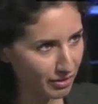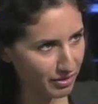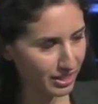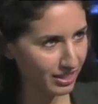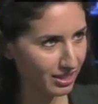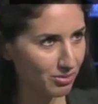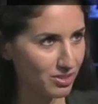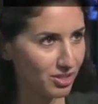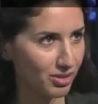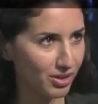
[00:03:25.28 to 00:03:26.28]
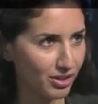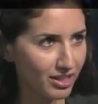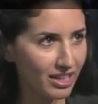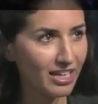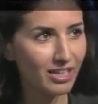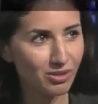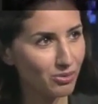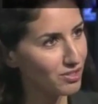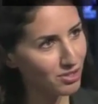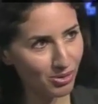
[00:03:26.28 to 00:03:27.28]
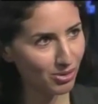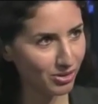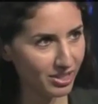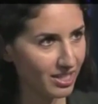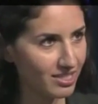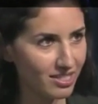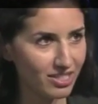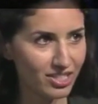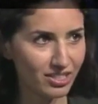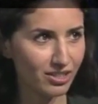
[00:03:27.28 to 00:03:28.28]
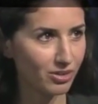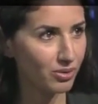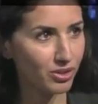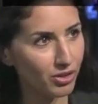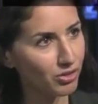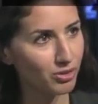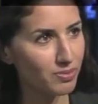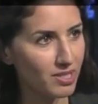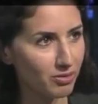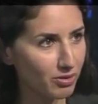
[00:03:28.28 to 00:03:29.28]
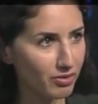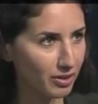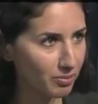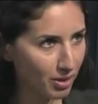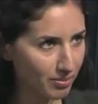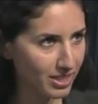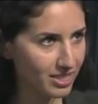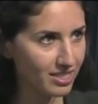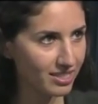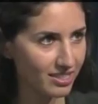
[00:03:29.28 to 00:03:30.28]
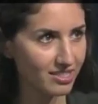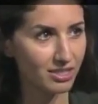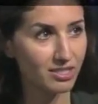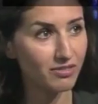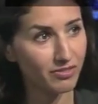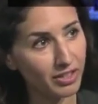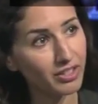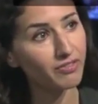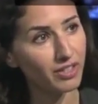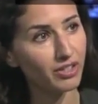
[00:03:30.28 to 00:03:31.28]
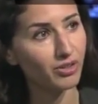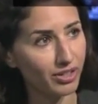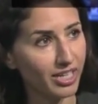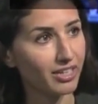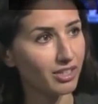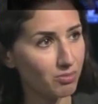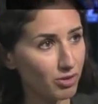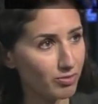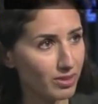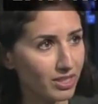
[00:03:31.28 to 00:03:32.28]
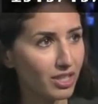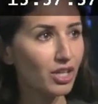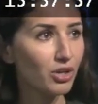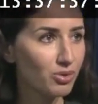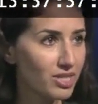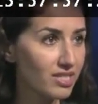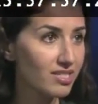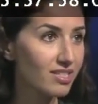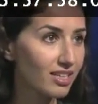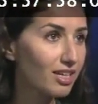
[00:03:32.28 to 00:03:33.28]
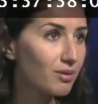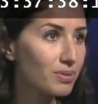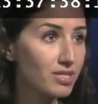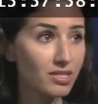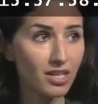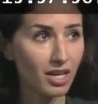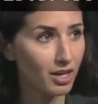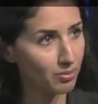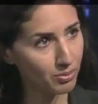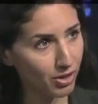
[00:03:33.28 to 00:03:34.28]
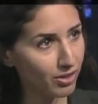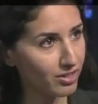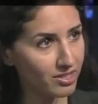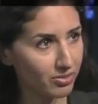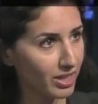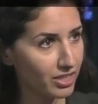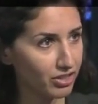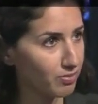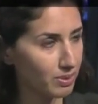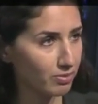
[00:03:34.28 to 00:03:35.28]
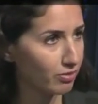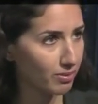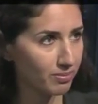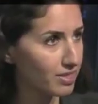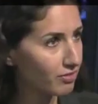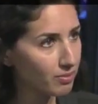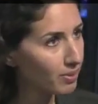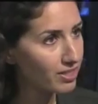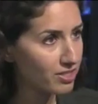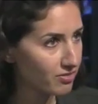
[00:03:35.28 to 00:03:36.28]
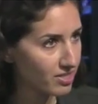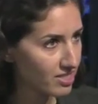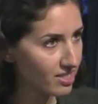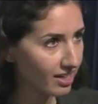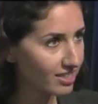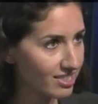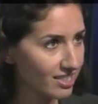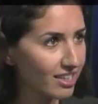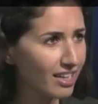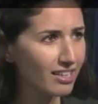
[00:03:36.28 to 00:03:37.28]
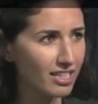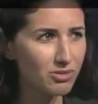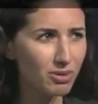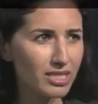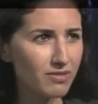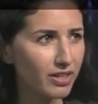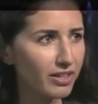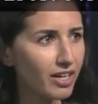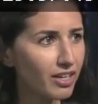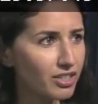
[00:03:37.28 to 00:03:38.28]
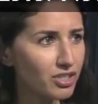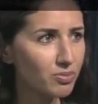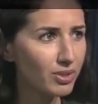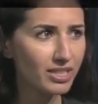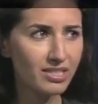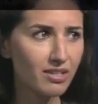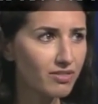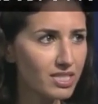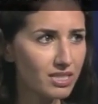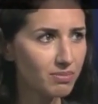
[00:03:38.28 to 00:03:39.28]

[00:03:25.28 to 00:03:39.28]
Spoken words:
everything that was going on, there was no organization, there were no groups that were very prominent in this. It's a very, very organic movement which has encompassed a broad range of people from different parts of society. That's why it's very hard to bring 17